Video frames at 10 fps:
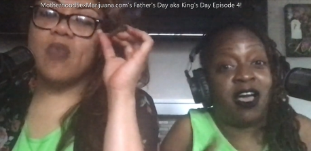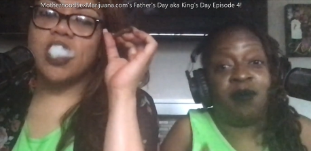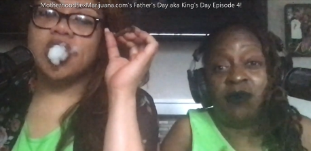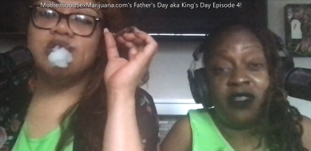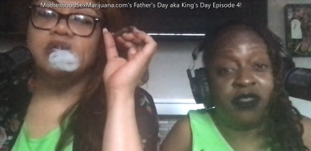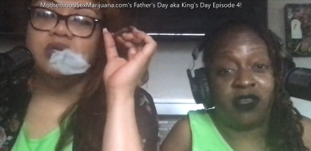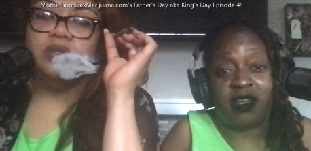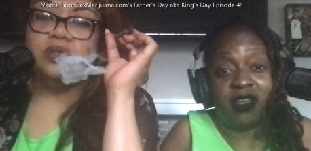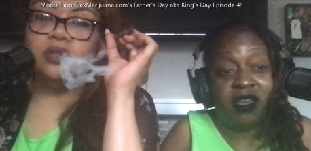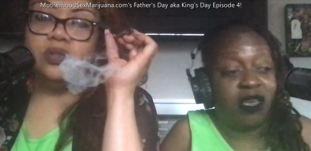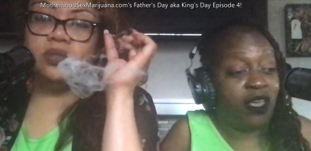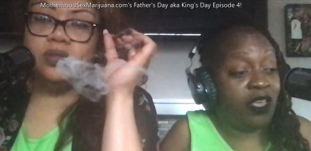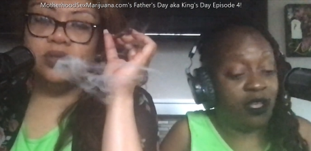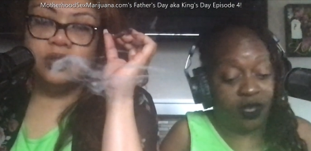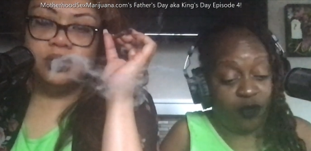Speaker 1: mother
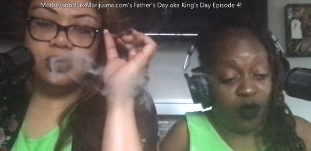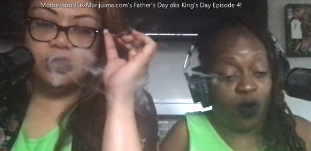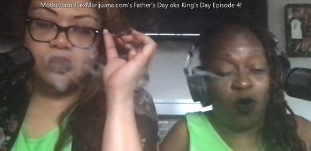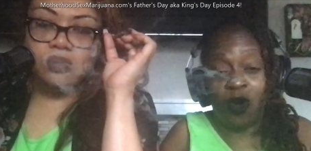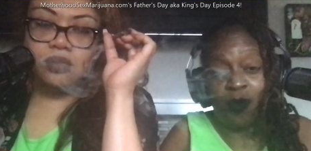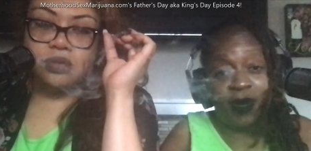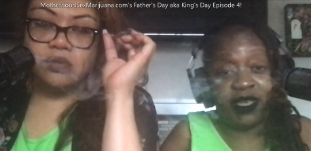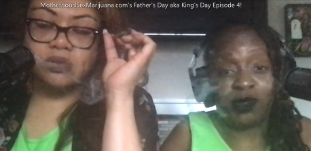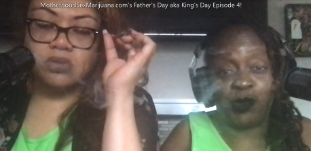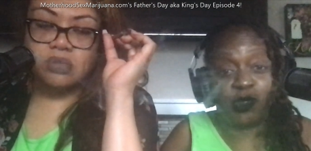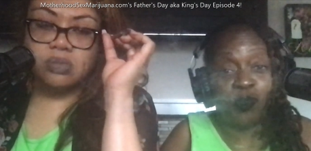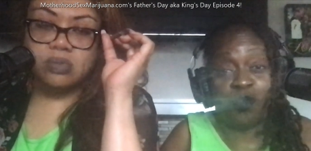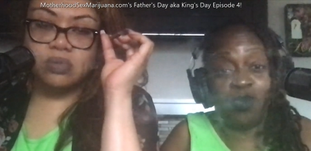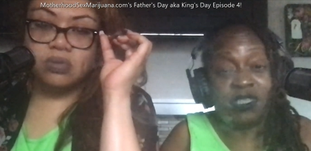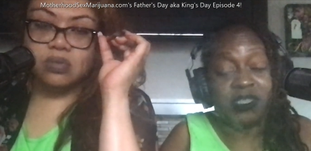it always was
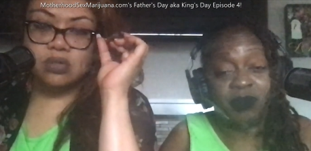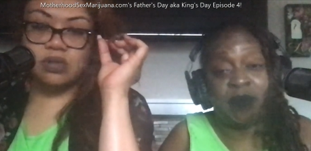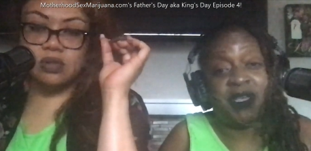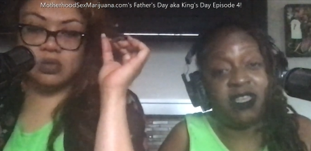on some, I mean,